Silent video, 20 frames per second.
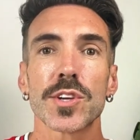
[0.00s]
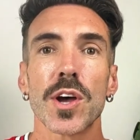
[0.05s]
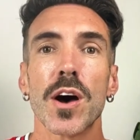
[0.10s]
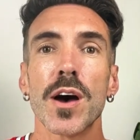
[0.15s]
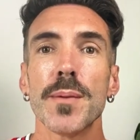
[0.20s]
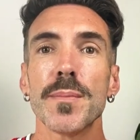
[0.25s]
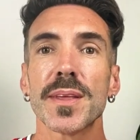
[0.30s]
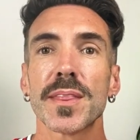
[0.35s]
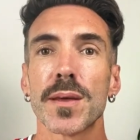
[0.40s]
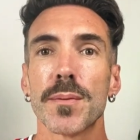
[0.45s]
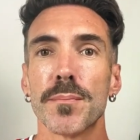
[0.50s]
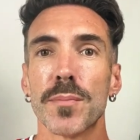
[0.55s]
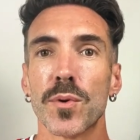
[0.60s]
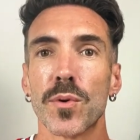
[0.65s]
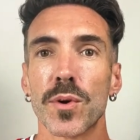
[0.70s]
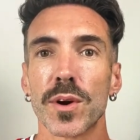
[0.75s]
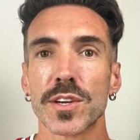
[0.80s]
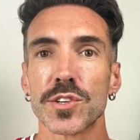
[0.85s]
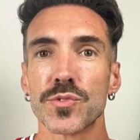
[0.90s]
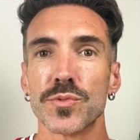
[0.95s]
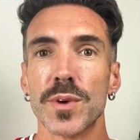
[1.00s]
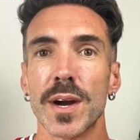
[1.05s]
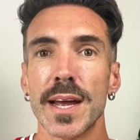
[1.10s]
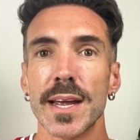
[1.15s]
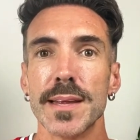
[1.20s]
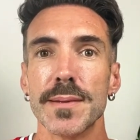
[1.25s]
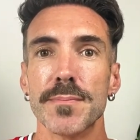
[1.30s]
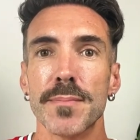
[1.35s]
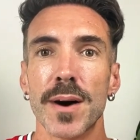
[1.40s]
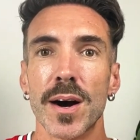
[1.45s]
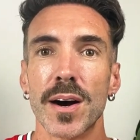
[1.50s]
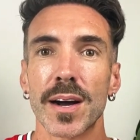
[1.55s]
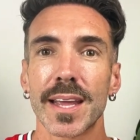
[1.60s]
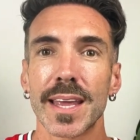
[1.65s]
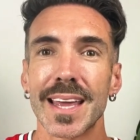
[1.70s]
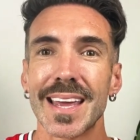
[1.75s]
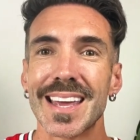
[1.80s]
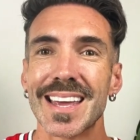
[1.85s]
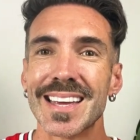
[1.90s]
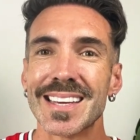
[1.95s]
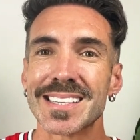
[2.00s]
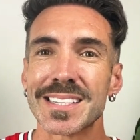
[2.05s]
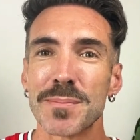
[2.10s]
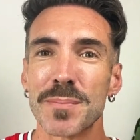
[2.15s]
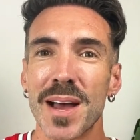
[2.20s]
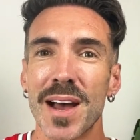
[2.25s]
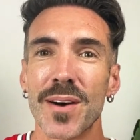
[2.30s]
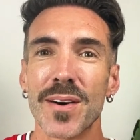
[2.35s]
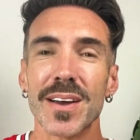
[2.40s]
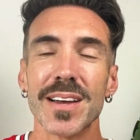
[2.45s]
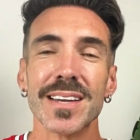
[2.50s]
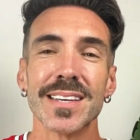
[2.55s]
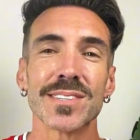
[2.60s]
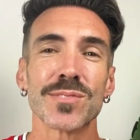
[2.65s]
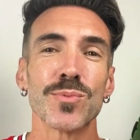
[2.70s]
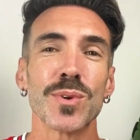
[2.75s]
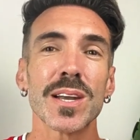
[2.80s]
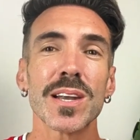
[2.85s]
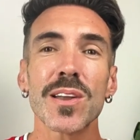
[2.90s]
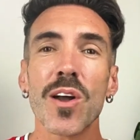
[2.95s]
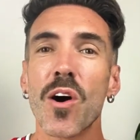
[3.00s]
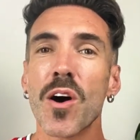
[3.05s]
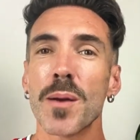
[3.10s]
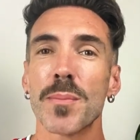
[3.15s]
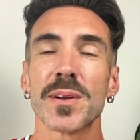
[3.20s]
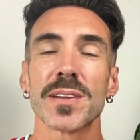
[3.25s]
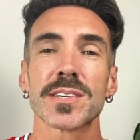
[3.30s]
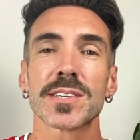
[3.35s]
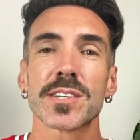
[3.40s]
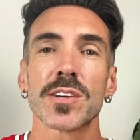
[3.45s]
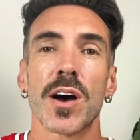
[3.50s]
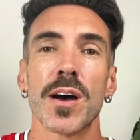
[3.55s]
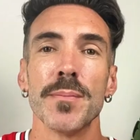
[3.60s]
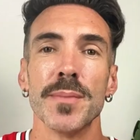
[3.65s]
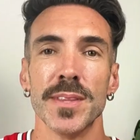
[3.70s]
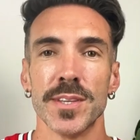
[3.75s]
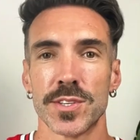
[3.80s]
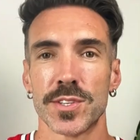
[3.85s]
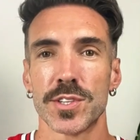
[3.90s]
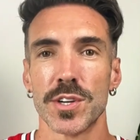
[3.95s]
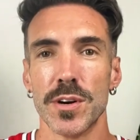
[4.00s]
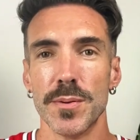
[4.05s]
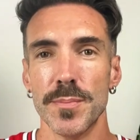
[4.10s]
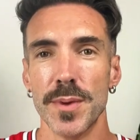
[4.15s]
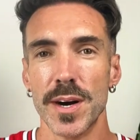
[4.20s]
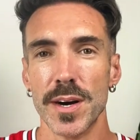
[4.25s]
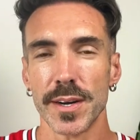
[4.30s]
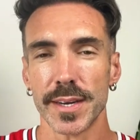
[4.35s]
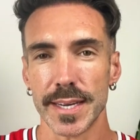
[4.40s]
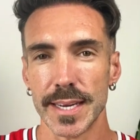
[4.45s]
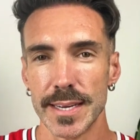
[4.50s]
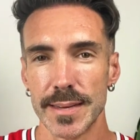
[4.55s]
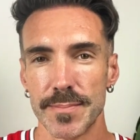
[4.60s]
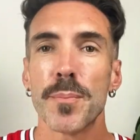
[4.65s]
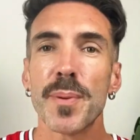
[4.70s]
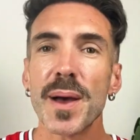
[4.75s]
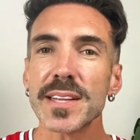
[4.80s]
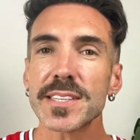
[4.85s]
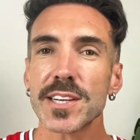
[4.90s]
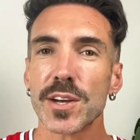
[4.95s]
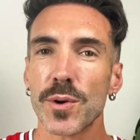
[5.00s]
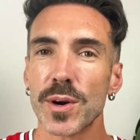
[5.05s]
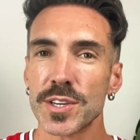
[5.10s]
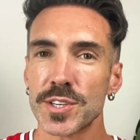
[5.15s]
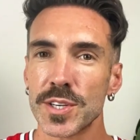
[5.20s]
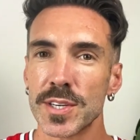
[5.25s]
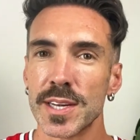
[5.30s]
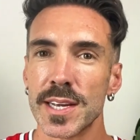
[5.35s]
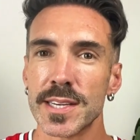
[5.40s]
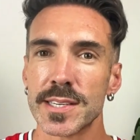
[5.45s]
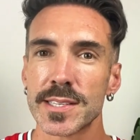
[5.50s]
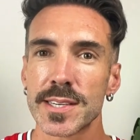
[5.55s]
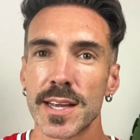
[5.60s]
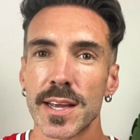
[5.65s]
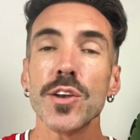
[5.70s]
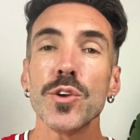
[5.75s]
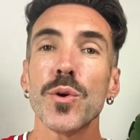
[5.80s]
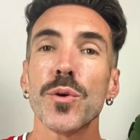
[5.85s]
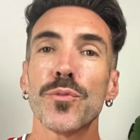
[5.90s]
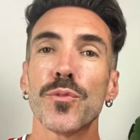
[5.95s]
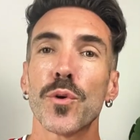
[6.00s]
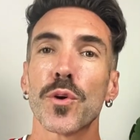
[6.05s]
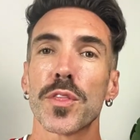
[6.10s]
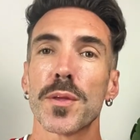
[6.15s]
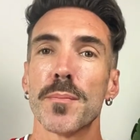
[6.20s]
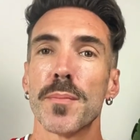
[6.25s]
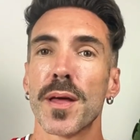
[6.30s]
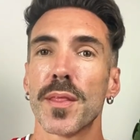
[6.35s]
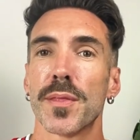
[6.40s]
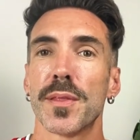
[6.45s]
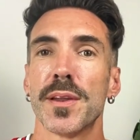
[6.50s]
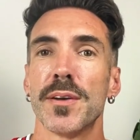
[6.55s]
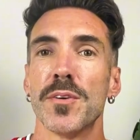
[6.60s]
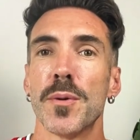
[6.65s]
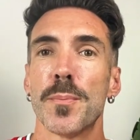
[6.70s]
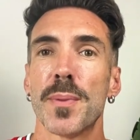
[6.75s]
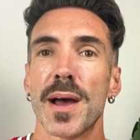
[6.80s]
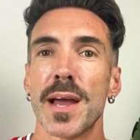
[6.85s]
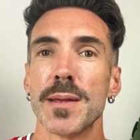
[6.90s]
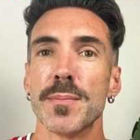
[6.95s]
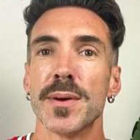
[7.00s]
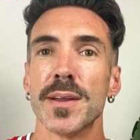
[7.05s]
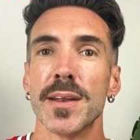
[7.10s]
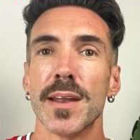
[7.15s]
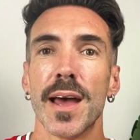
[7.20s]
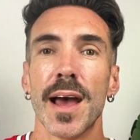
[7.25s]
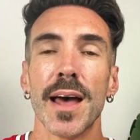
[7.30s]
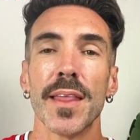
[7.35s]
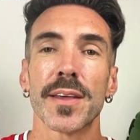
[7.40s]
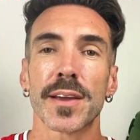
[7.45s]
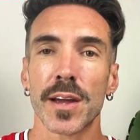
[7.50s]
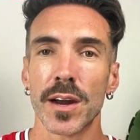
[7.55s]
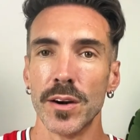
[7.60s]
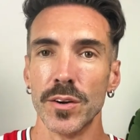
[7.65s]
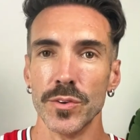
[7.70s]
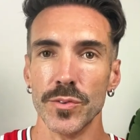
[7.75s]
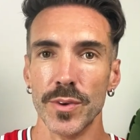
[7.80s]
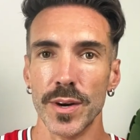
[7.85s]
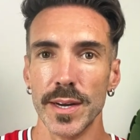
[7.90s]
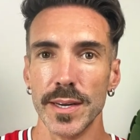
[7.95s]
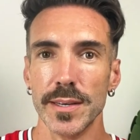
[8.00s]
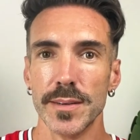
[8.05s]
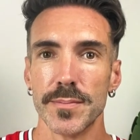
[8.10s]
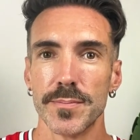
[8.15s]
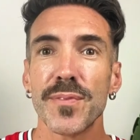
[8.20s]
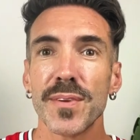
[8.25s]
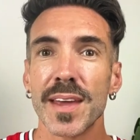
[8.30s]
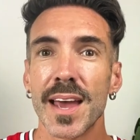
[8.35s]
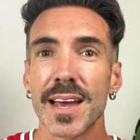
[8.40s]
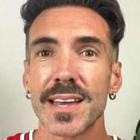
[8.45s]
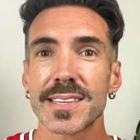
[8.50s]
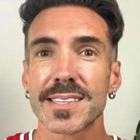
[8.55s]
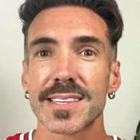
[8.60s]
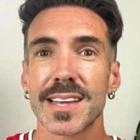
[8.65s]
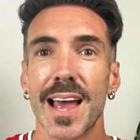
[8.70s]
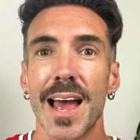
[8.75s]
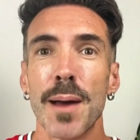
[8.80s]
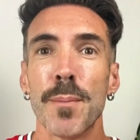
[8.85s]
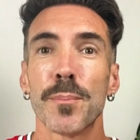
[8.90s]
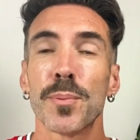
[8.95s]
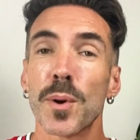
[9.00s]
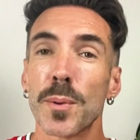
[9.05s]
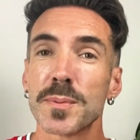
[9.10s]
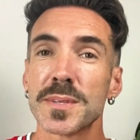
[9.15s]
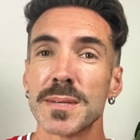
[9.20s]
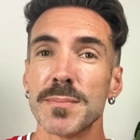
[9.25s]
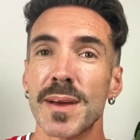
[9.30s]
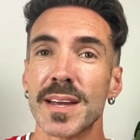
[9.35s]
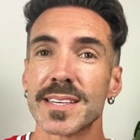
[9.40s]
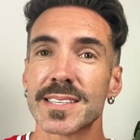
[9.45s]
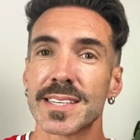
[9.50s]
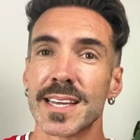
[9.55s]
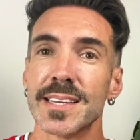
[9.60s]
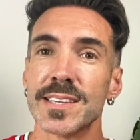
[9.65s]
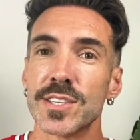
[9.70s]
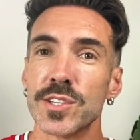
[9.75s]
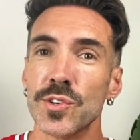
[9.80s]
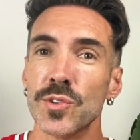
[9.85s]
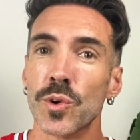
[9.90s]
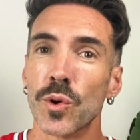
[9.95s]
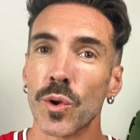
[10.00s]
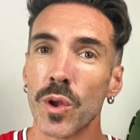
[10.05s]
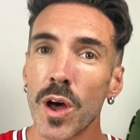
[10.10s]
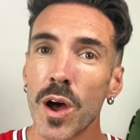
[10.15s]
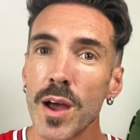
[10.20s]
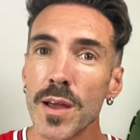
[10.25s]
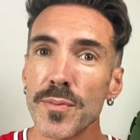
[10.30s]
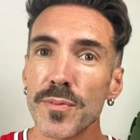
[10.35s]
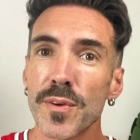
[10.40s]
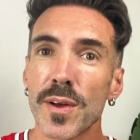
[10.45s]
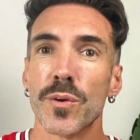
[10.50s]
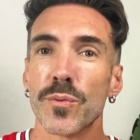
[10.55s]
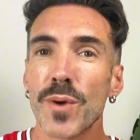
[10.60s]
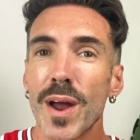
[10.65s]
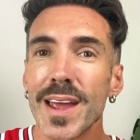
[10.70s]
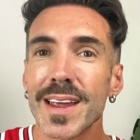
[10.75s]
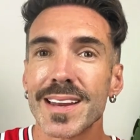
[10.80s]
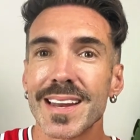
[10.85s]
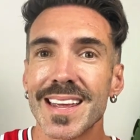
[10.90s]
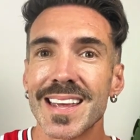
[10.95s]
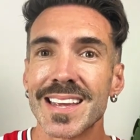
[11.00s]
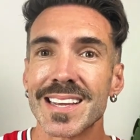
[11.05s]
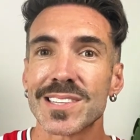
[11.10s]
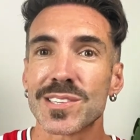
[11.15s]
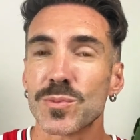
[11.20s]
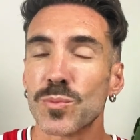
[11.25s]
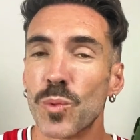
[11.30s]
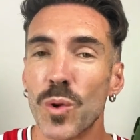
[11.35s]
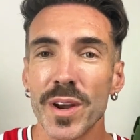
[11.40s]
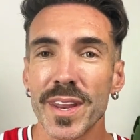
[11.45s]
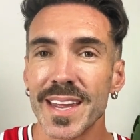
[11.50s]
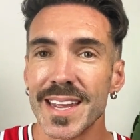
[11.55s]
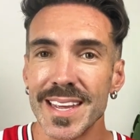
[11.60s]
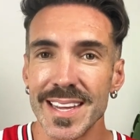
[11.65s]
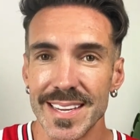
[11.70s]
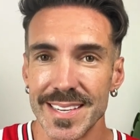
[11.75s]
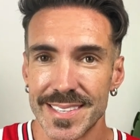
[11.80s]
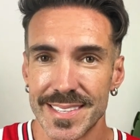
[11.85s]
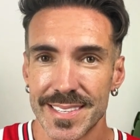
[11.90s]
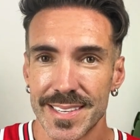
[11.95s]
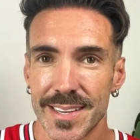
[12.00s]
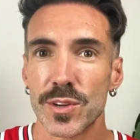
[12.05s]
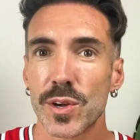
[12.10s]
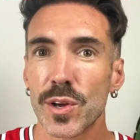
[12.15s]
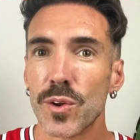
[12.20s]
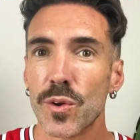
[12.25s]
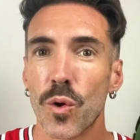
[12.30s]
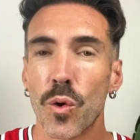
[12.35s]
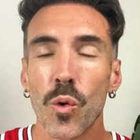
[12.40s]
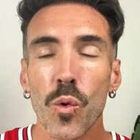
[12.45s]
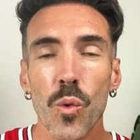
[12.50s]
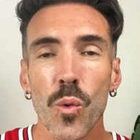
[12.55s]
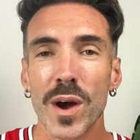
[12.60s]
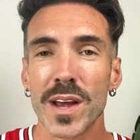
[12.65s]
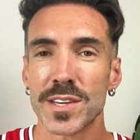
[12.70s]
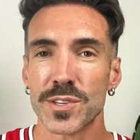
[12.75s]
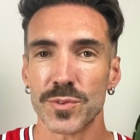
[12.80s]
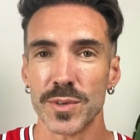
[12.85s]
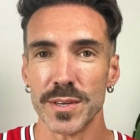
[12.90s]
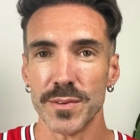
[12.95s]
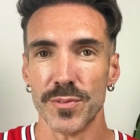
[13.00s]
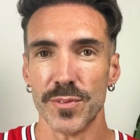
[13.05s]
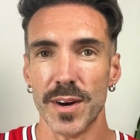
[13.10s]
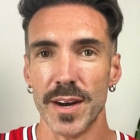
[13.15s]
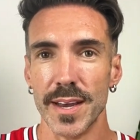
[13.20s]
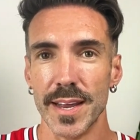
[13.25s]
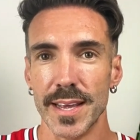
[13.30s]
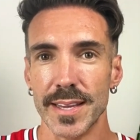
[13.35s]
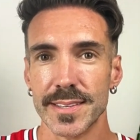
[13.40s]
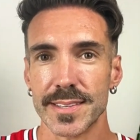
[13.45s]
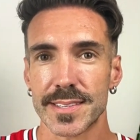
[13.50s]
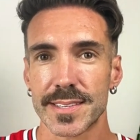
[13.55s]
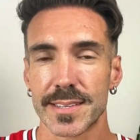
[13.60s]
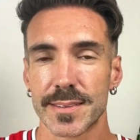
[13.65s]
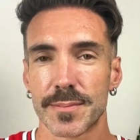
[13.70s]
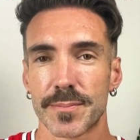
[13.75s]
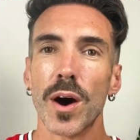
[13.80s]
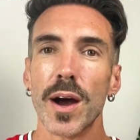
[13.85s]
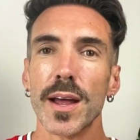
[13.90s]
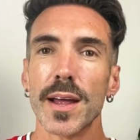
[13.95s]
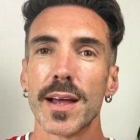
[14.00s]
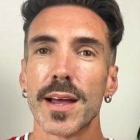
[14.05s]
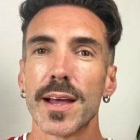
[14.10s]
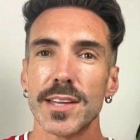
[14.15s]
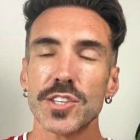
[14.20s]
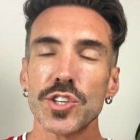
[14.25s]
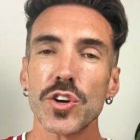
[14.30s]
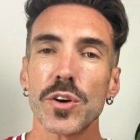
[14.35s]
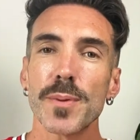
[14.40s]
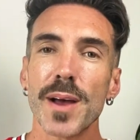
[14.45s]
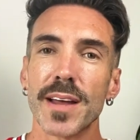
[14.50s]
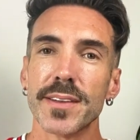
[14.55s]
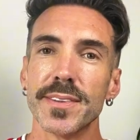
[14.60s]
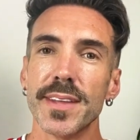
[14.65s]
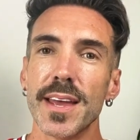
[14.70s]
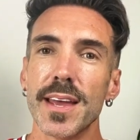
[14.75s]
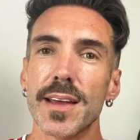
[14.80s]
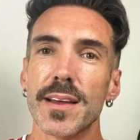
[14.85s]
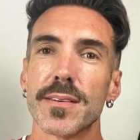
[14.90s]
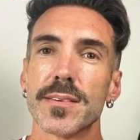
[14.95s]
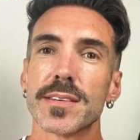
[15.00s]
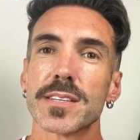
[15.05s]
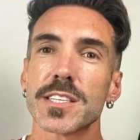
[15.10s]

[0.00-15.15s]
timing the mortgage rate market is about as reliable as timing the stock market. The better question is, can you afford the monthly repayment at the current rate? If yes, and property makes sense in your life, the rate is what it is. You can always refinance. Right, let's talk about debt.